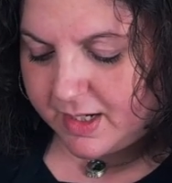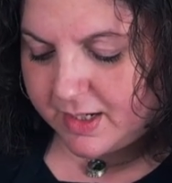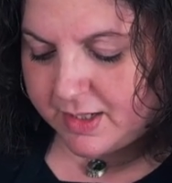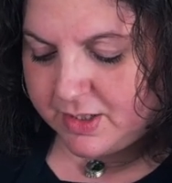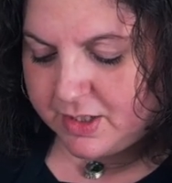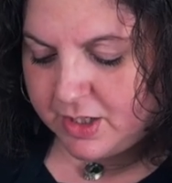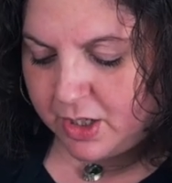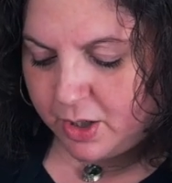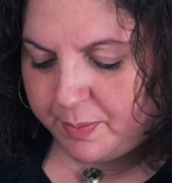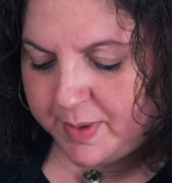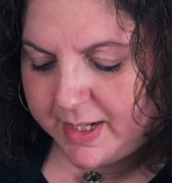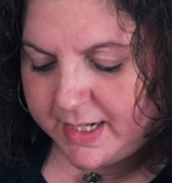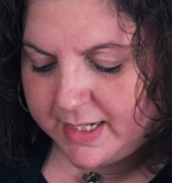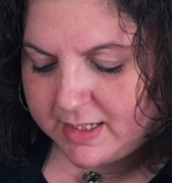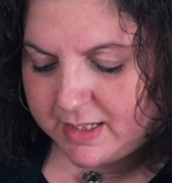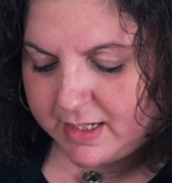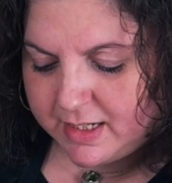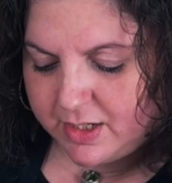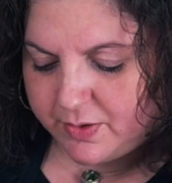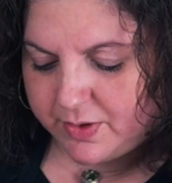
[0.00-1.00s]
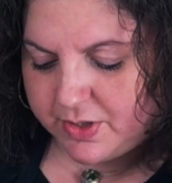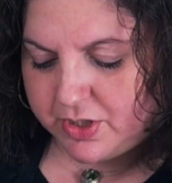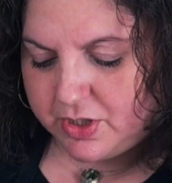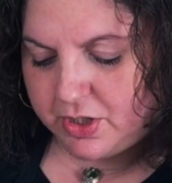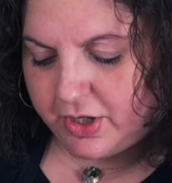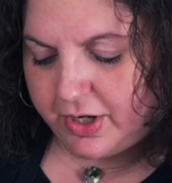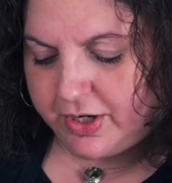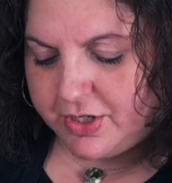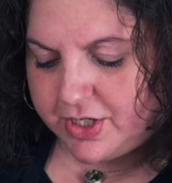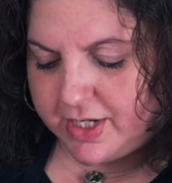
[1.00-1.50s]
So because the
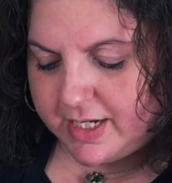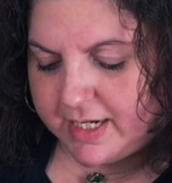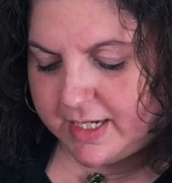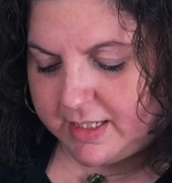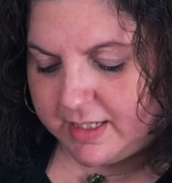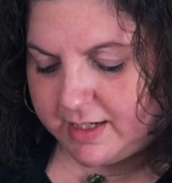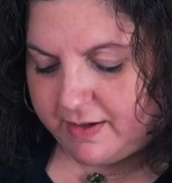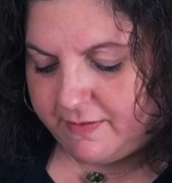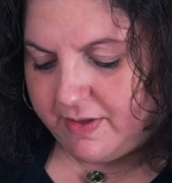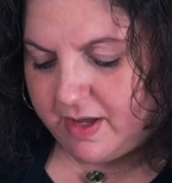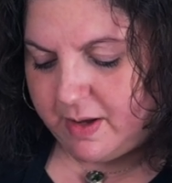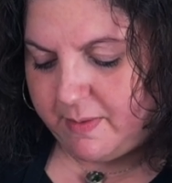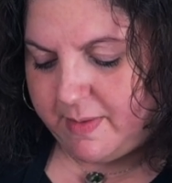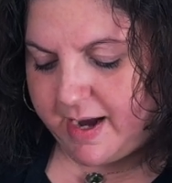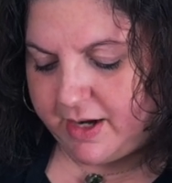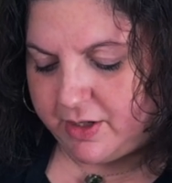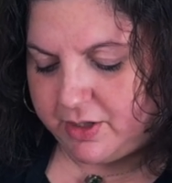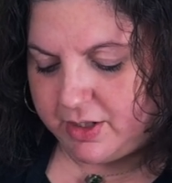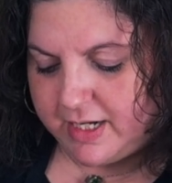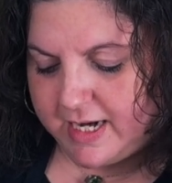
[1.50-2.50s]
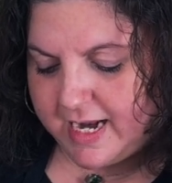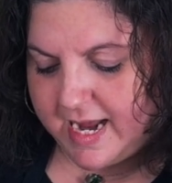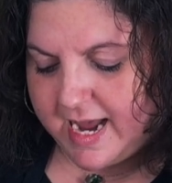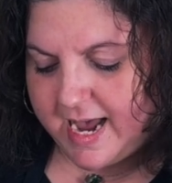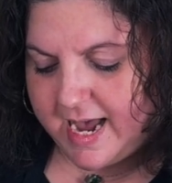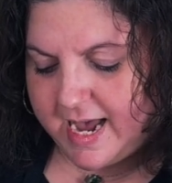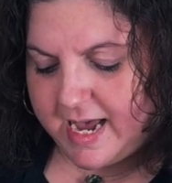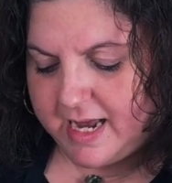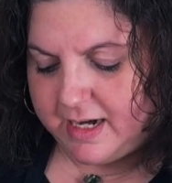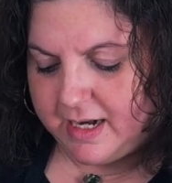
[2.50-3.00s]
starchiness of them actually
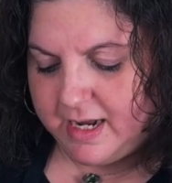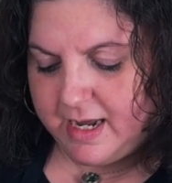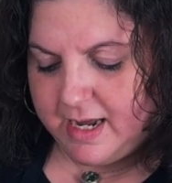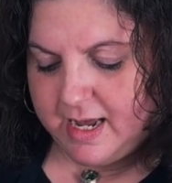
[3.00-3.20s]
add